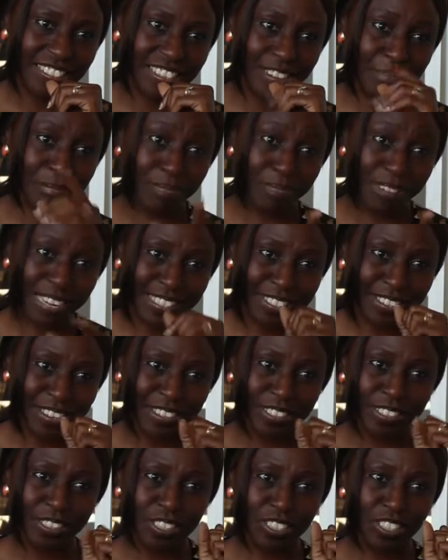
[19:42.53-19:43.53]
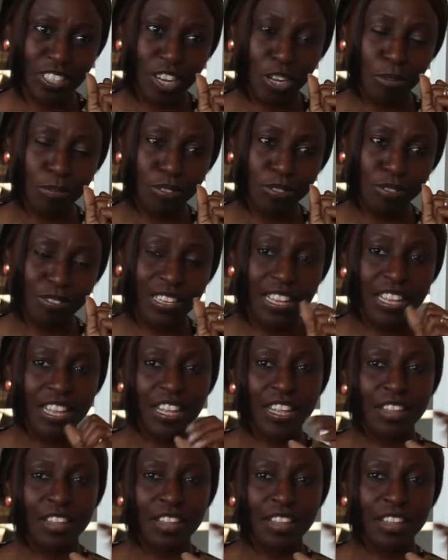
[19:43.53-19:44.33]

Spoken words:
And bless God, is going to come soon.